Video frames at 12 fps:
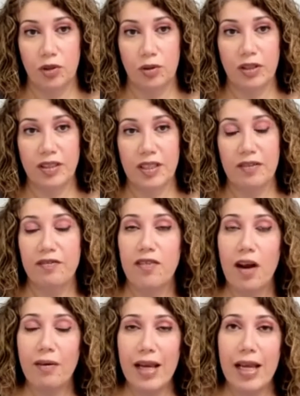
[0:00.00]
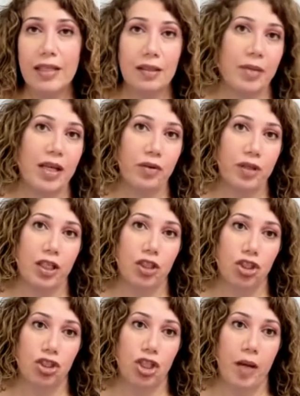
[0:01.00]
So there's a very intimate
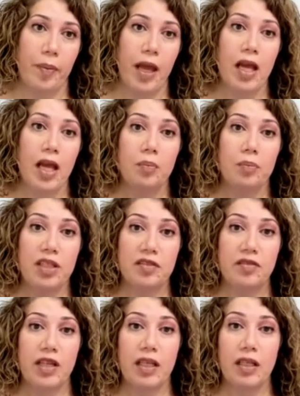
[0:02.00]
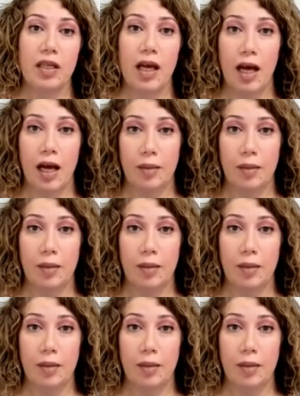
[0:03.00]
relationship between